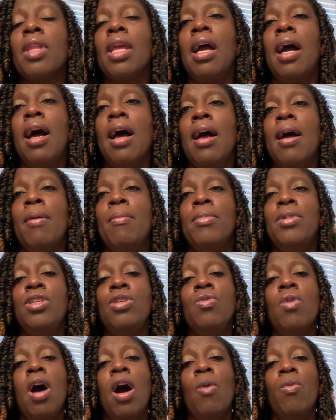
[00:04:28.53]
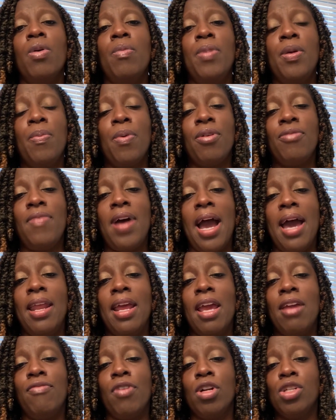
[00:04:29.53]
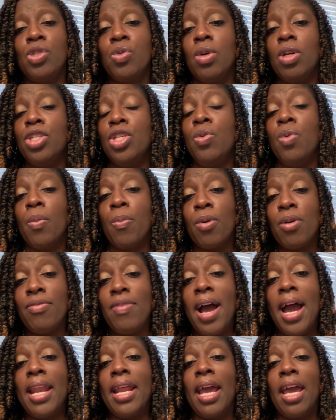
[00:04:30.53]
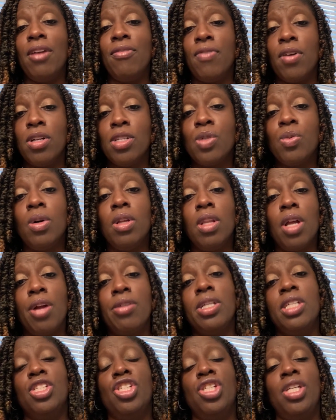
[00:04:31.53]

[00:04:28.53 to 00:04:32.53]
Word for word: um, you all will be provided a virtual, you were provided a virtual learning